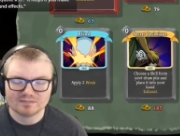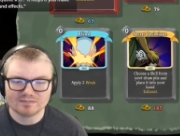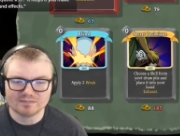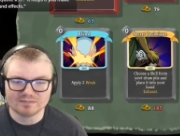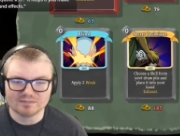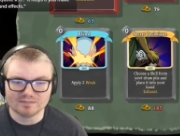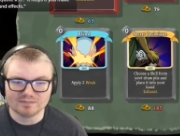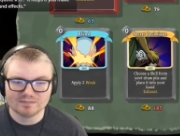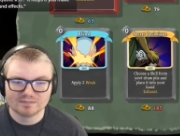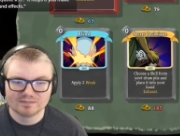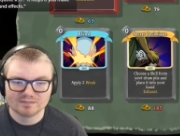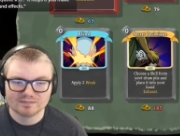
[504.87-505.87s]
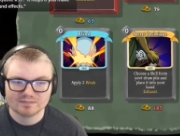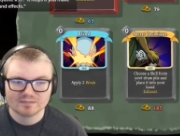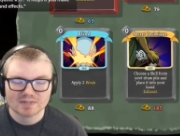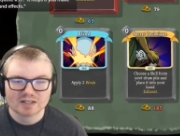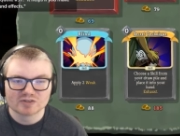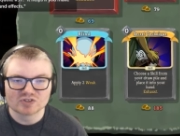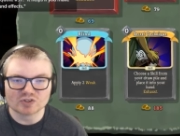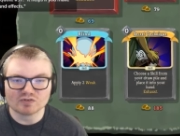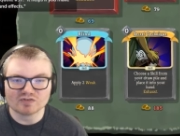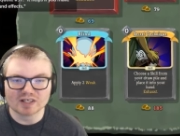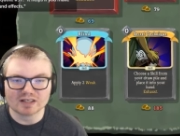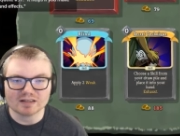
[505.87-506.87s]
Hmm. So
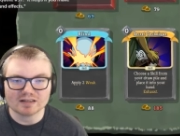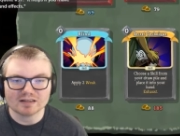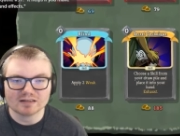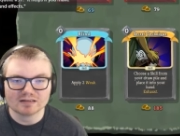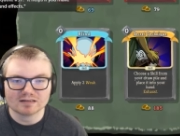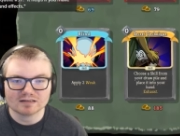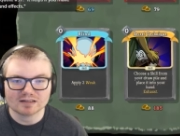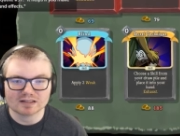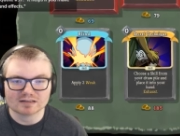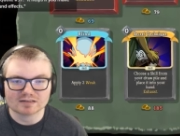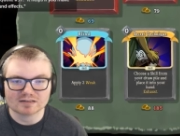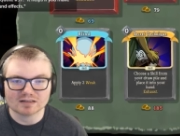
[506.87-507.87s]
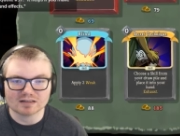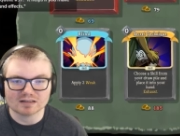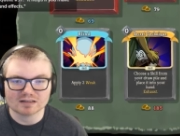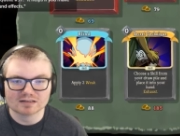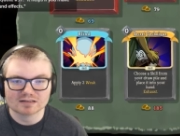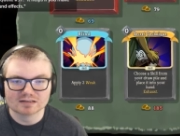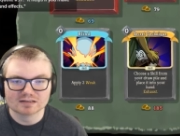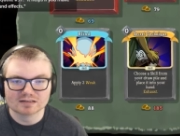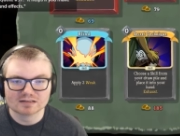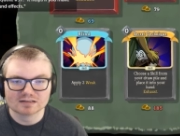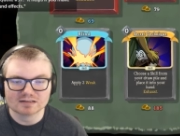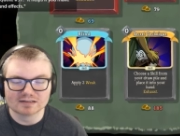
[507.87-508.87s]
if I
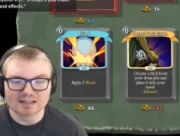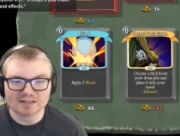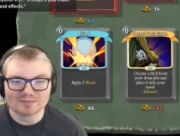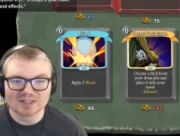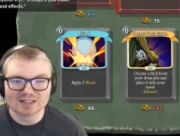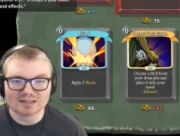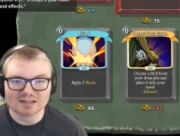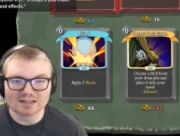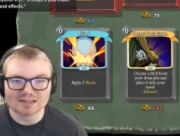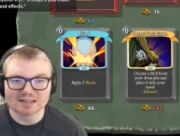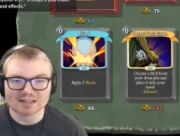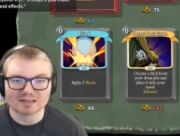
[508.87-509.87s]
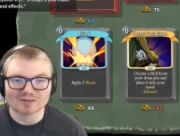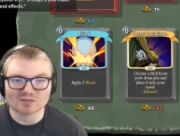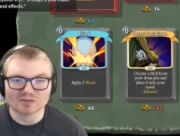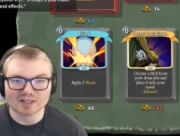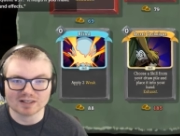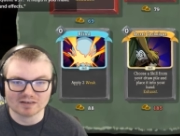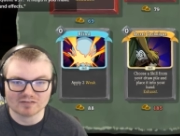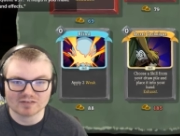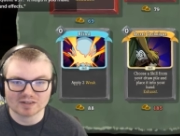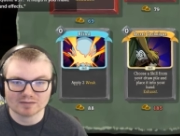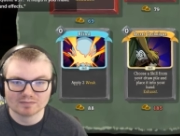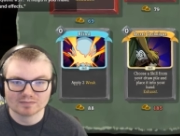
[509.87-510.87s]
exhaust, does that mean it doesn't get rid of
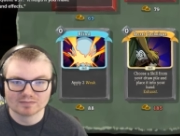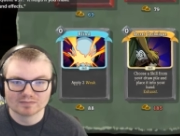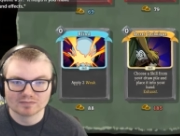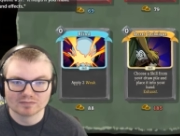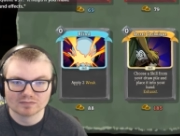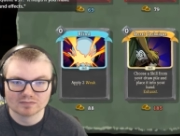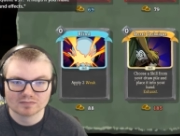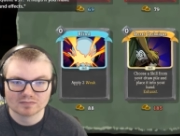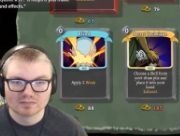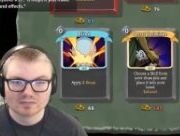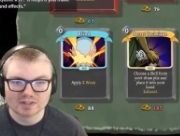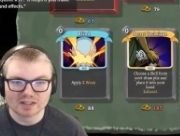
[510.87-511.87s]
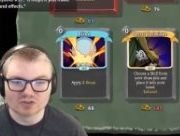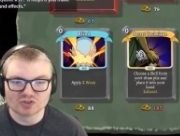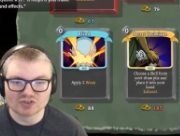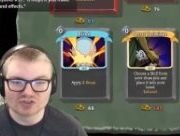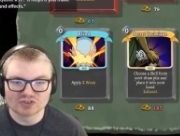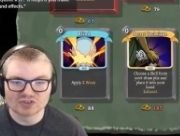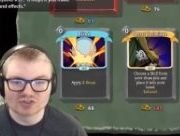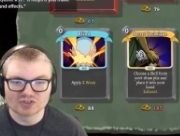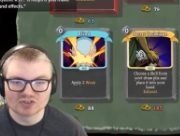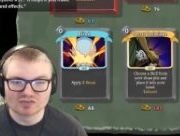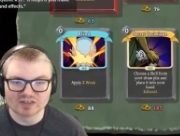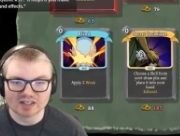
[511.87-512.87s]
them? It just
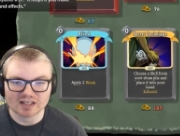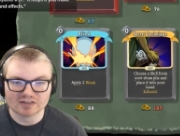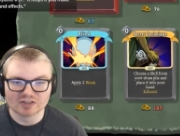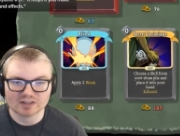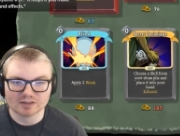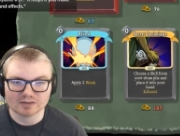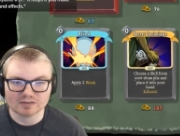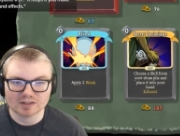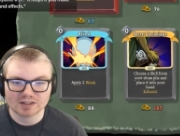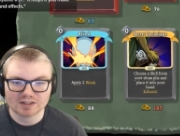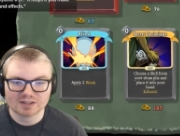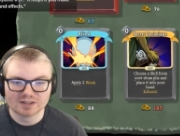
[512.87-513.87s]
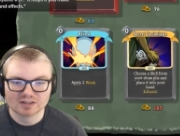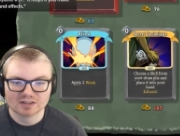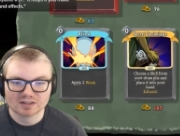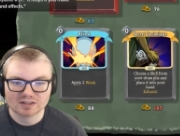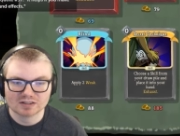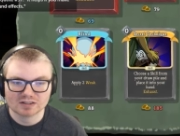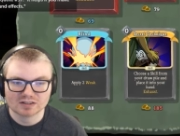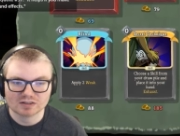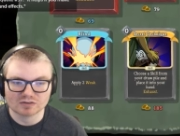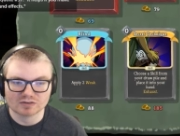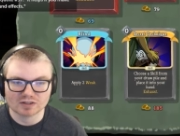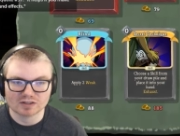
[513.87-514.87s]
for that turn, right?
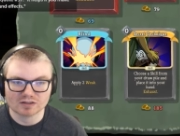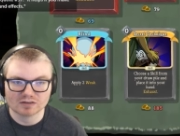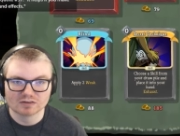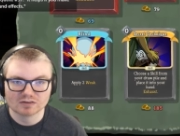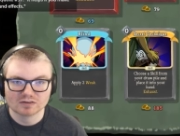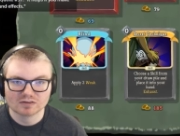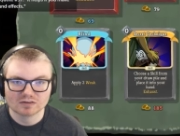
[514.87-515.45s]
Or no?